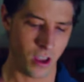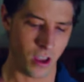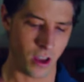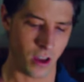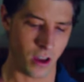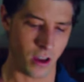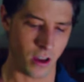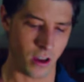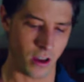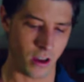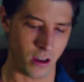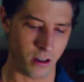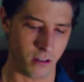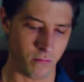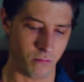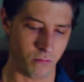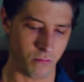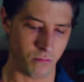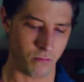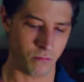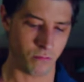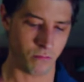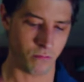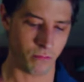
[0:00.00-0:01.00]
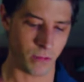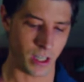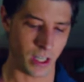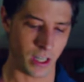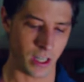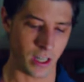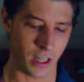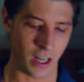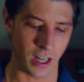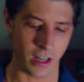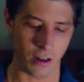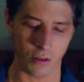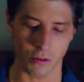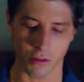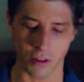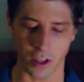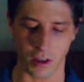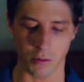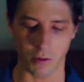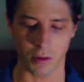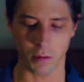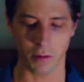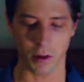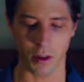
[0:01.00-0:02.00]
Um, and I don't think
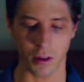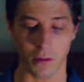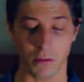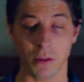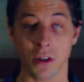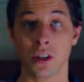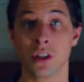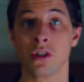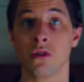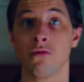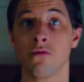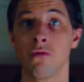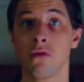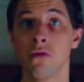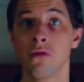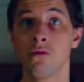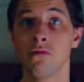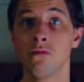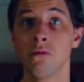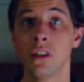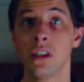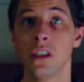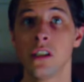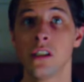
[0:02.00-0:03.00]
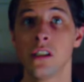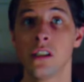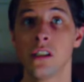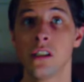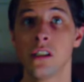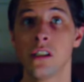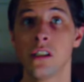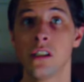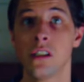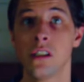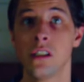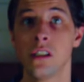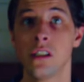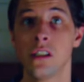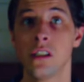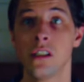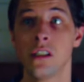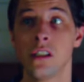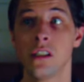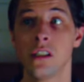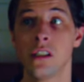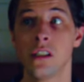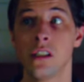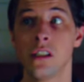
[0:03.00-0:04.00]
I'm going to be able to finish the room,
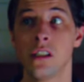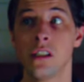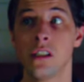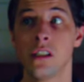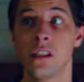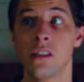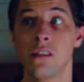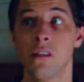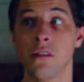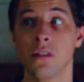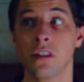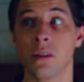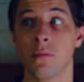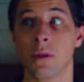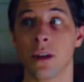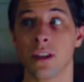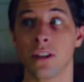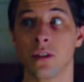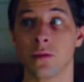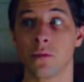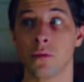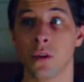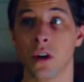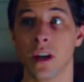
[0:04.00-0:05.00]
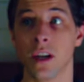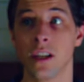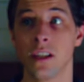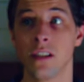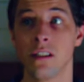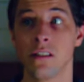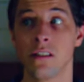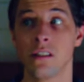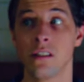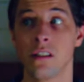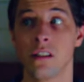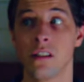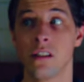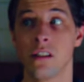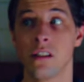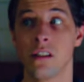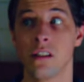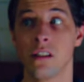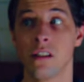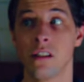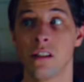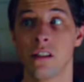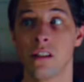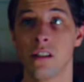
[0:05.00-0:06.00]
which I'm not surprised.
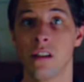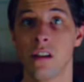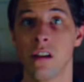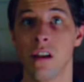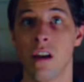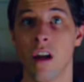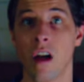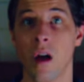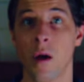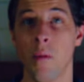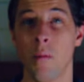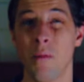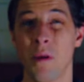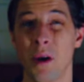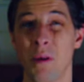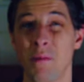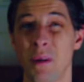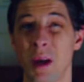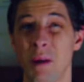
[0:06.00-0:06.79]
But